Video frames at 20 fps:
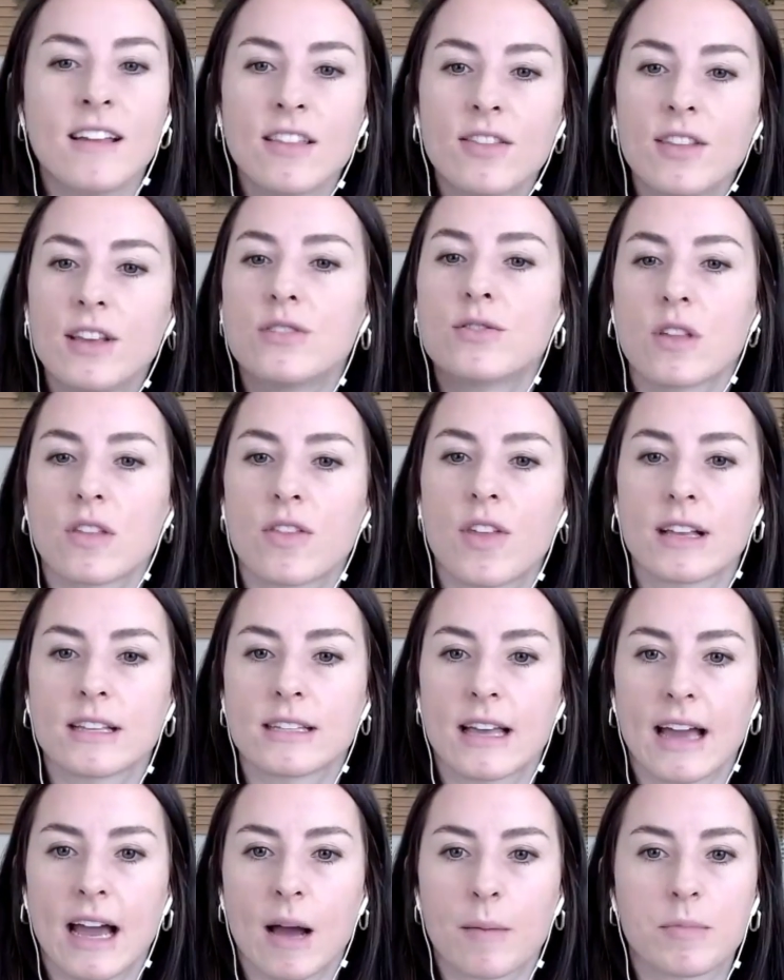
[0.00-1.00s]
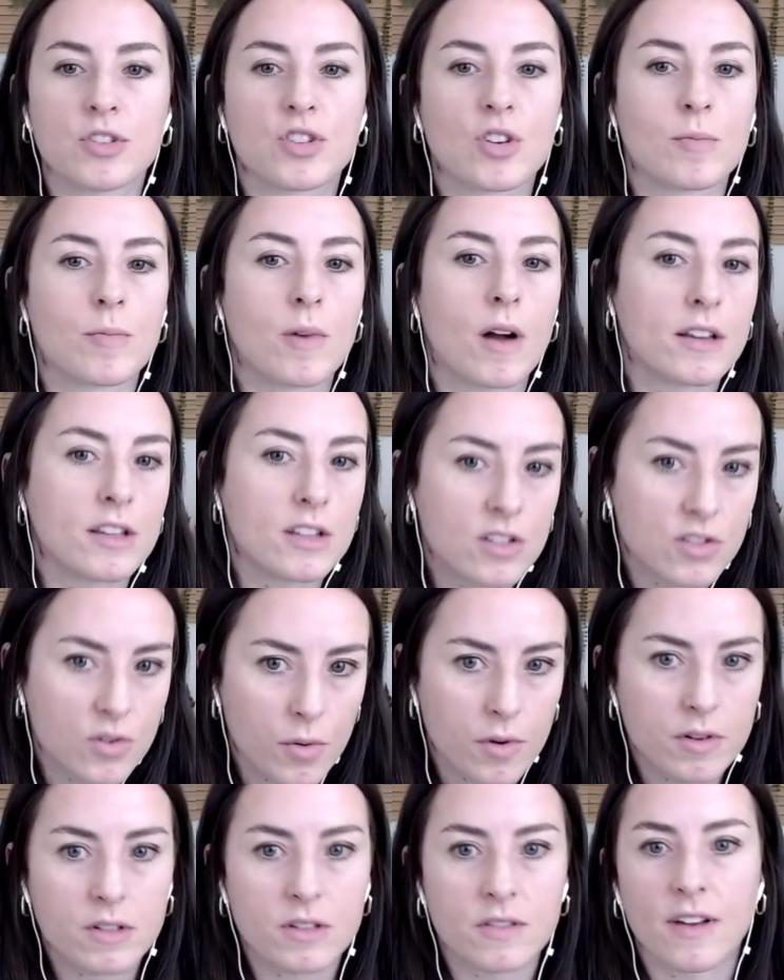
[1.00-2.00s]
these are the things that happens. Your body
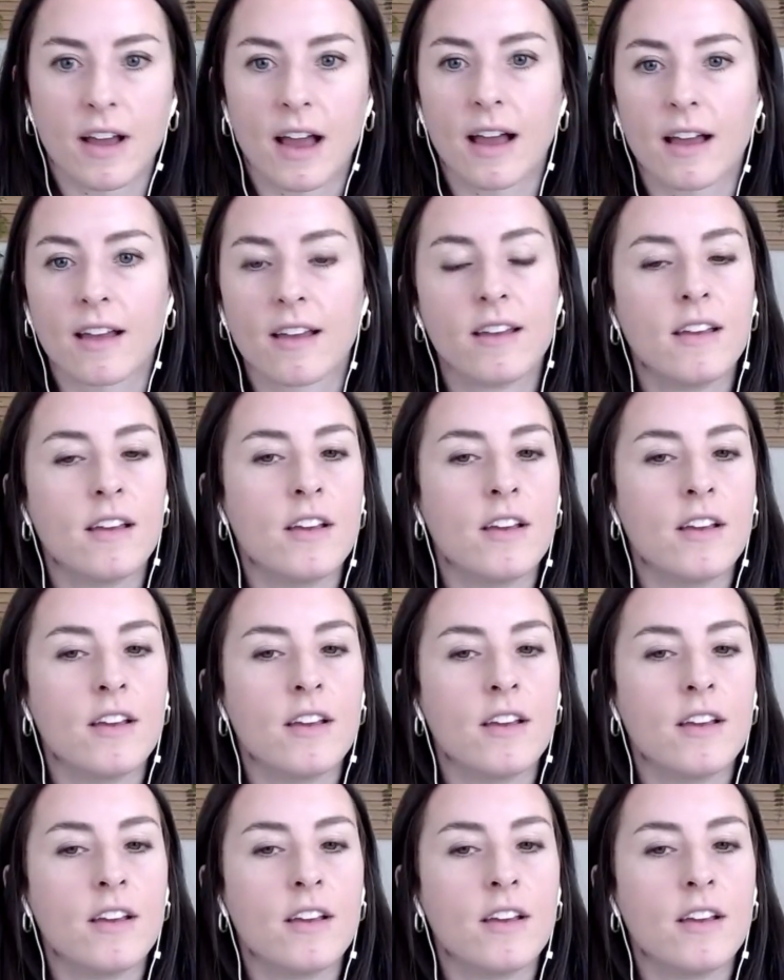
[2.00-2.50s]
stores fat.